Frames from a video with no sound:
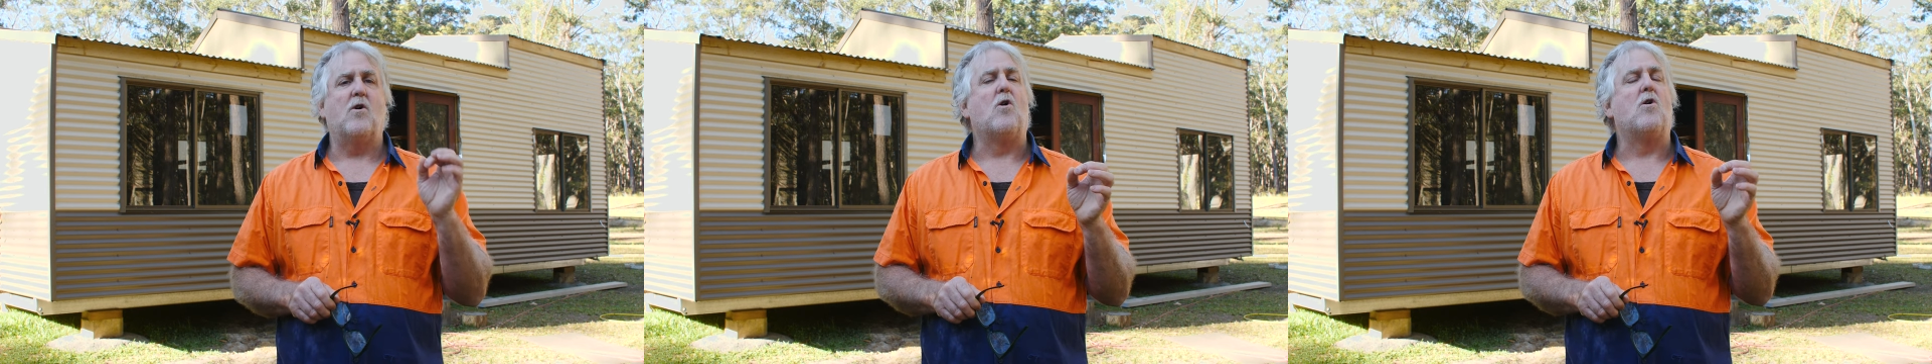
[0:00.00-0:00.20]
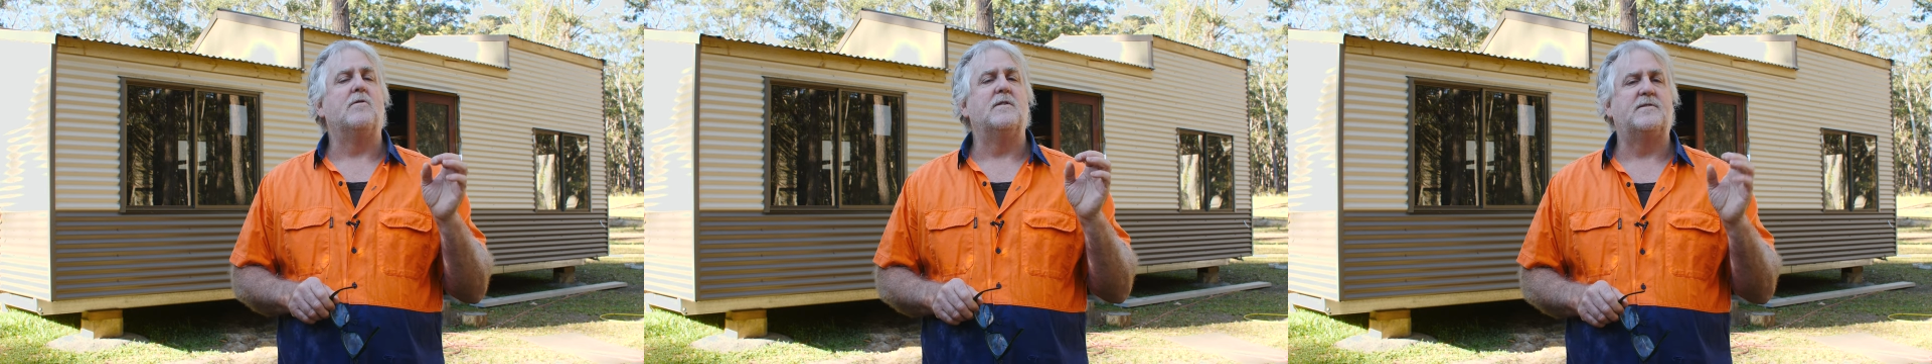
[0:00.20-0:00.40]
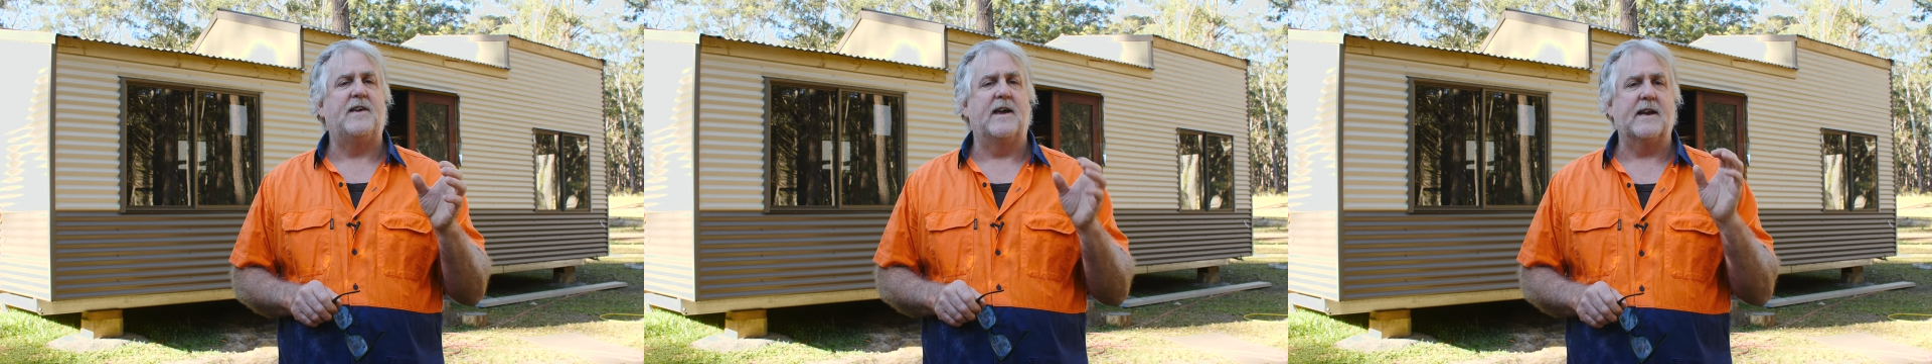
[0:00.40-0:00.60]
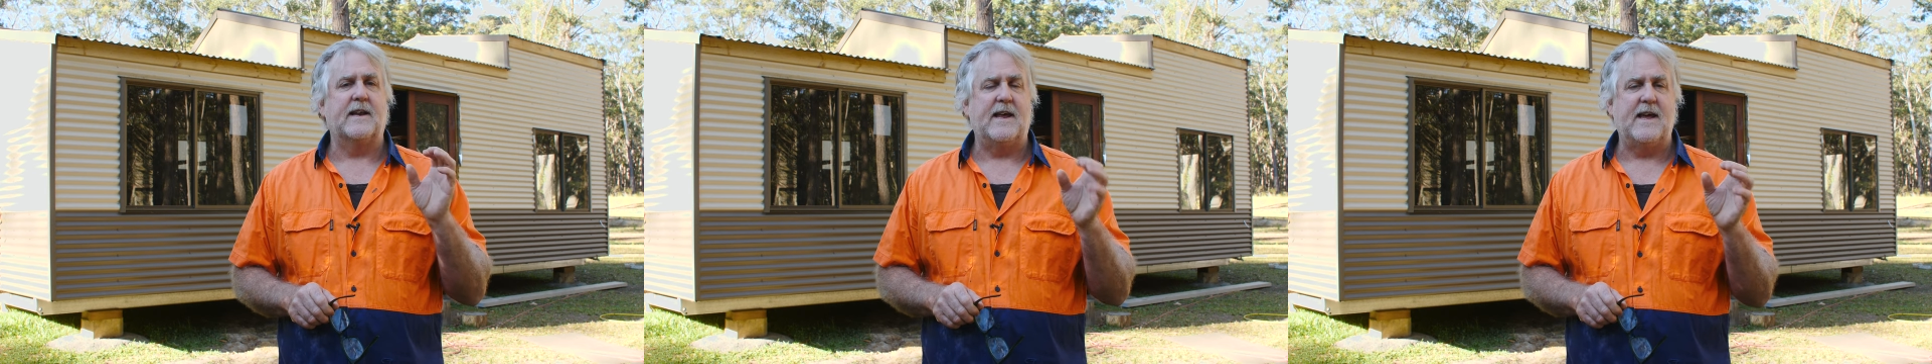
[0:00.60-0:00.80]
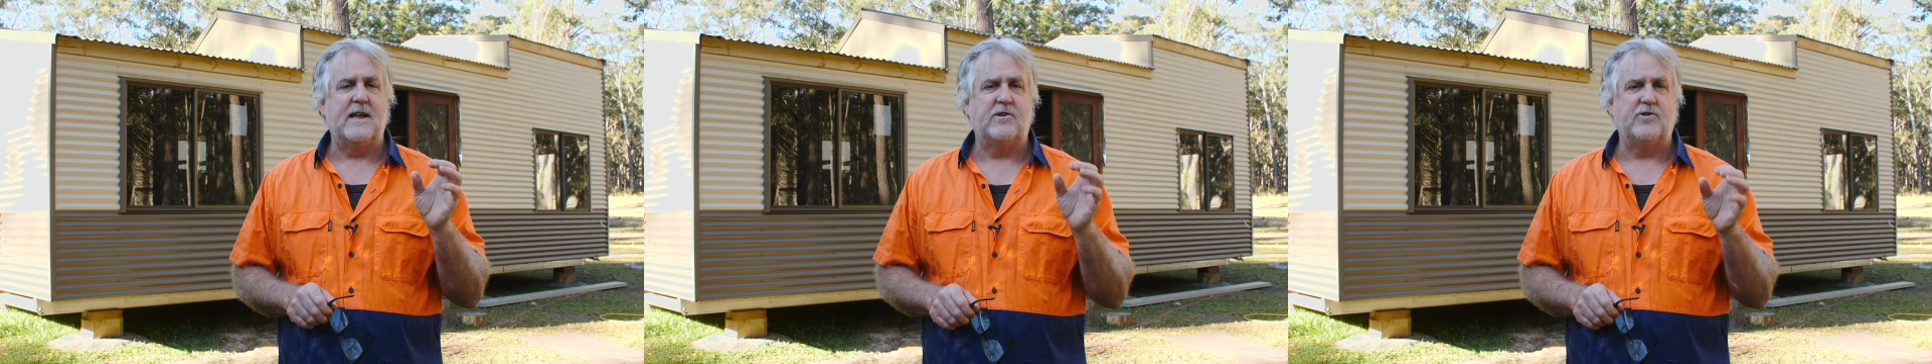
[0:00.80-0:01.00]
all the
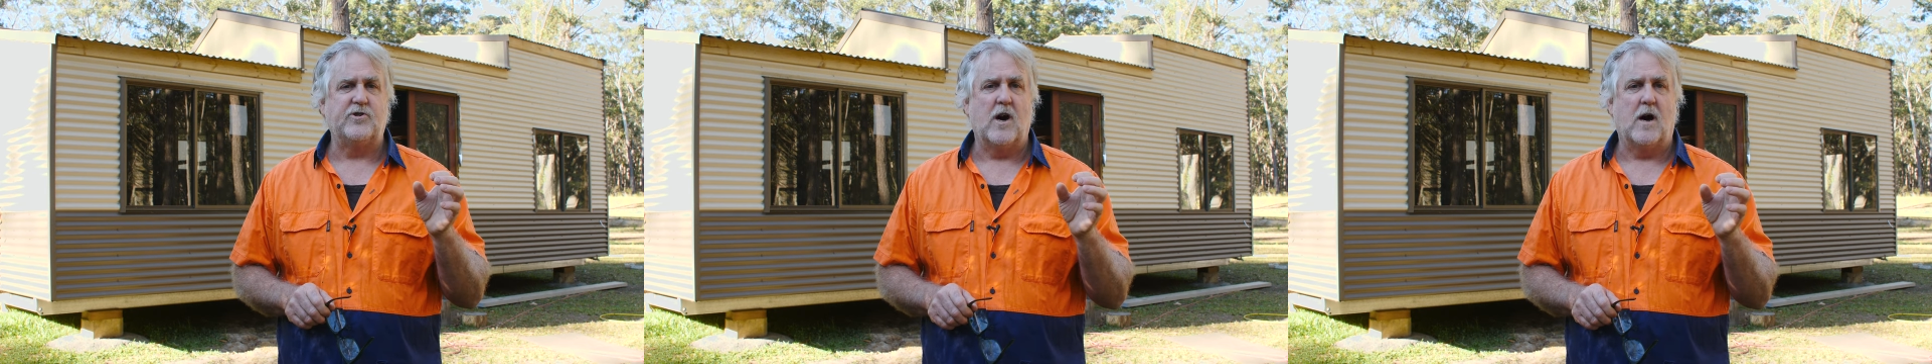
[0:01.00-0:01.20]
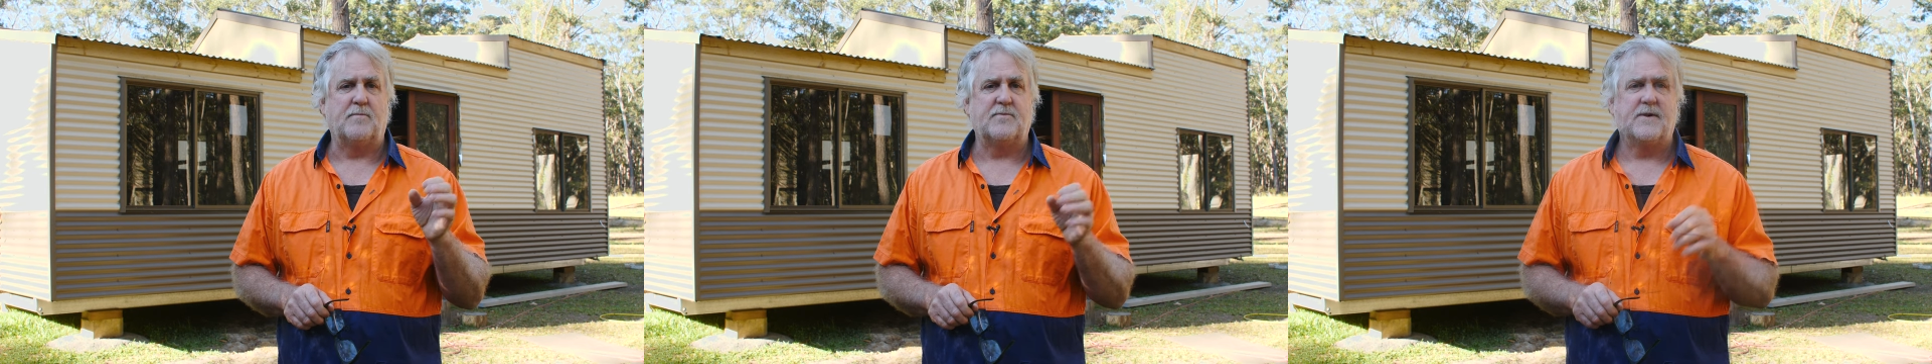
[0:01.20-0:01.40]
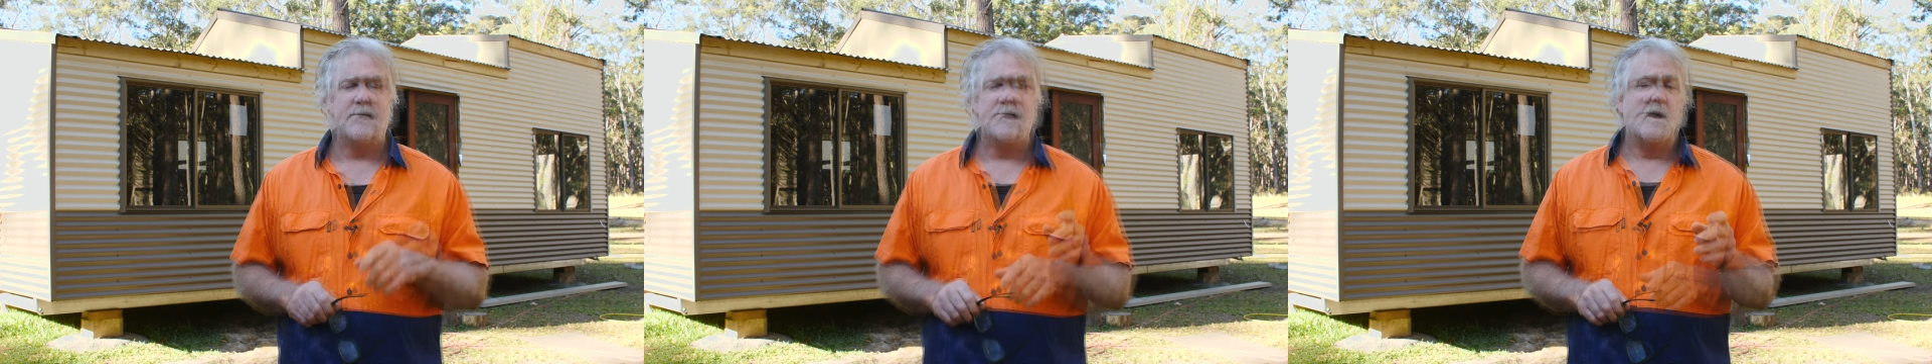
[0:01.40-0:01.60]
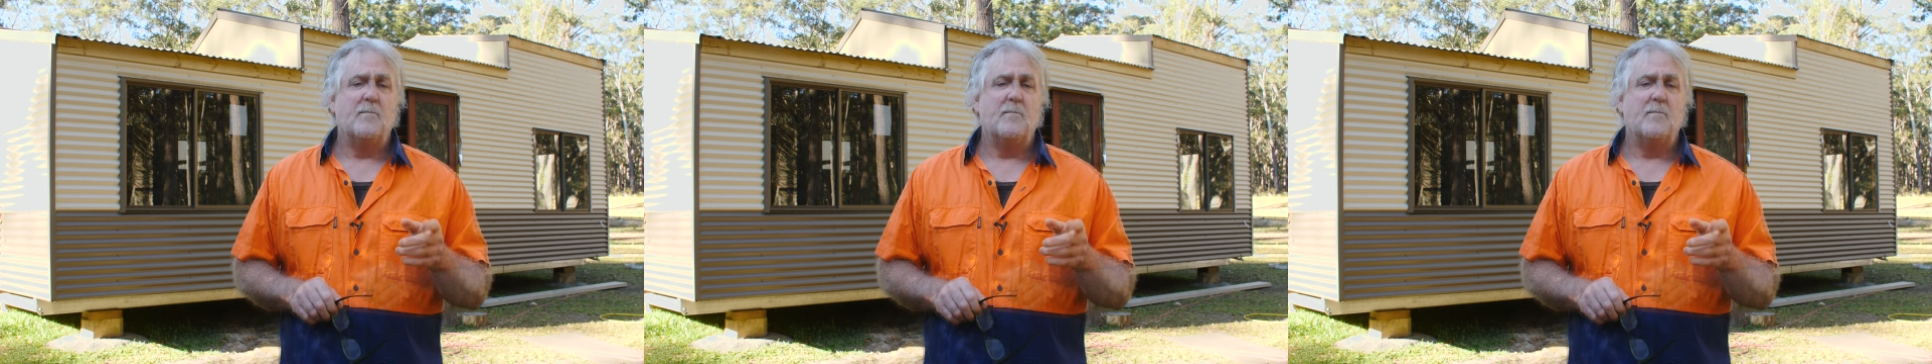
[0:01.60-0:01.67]
secondhand shops.